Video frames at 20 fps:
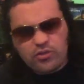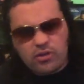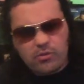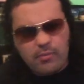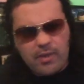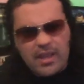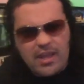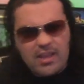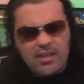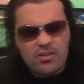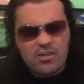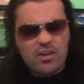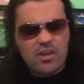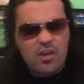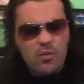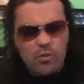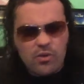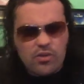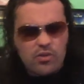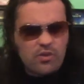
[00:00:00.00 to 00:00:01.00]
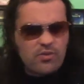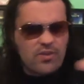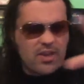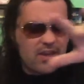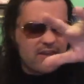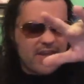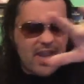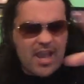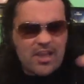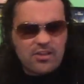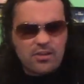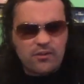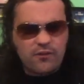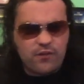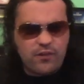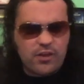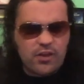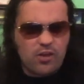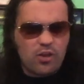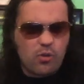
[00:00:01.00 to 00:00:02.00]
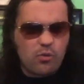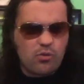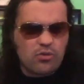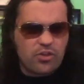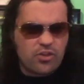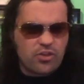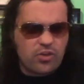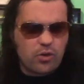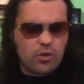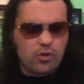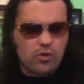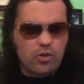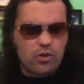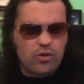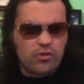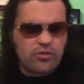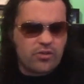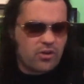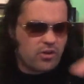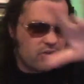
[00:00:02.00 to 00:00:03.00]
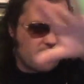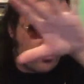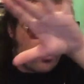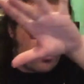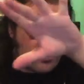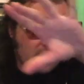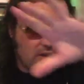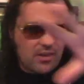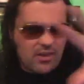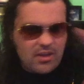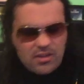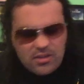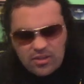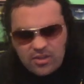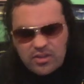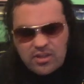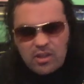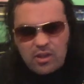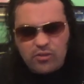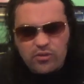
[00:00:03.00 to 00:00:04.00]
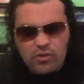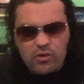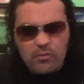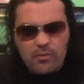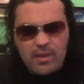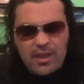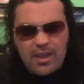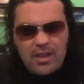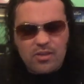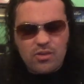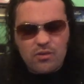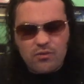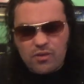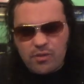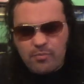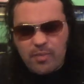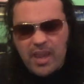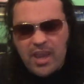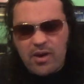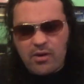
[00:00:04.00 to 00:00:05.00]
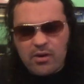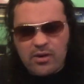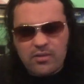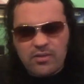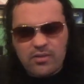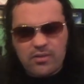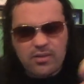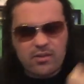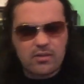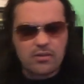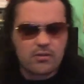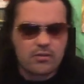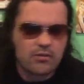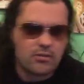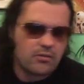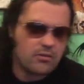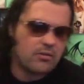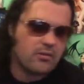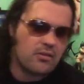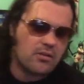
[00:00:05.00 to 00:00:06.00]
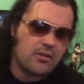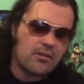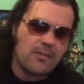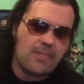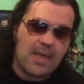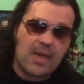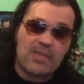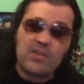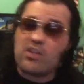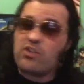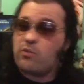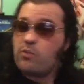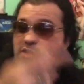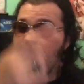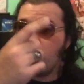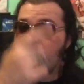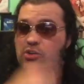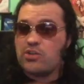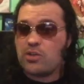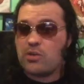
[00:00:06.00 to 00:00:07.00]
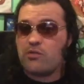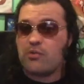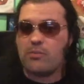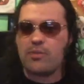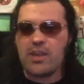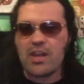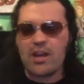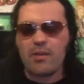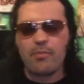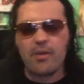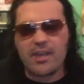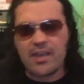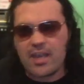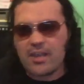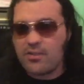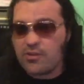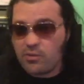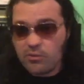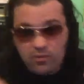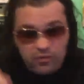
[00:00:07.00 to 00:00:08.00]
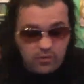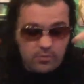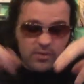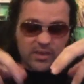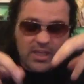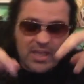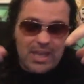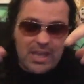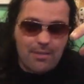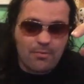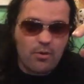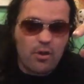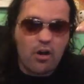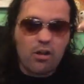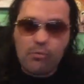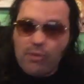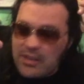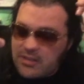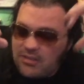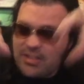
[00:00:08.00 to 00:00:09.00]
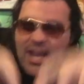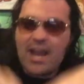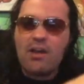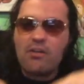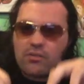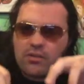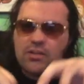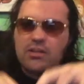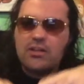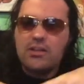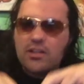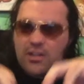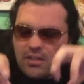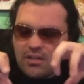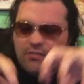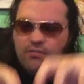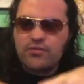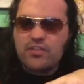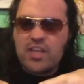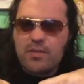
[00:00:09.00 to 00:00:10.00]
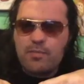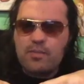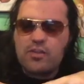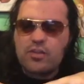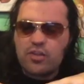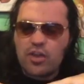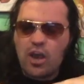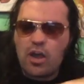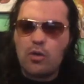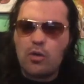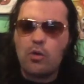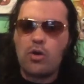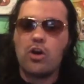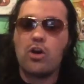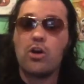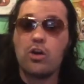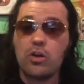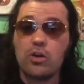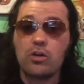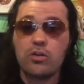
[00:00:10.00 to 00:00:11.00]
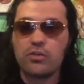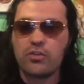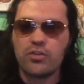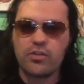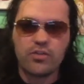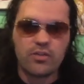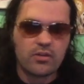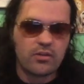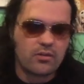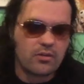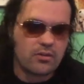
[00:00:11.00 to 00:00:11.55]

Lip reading: remains when they were in that gassy field where the skull crawlers are. There was the skeletal remains of his parents. I thought it's where they originally from there, but I guess they came all the way down deep in this hollow earth.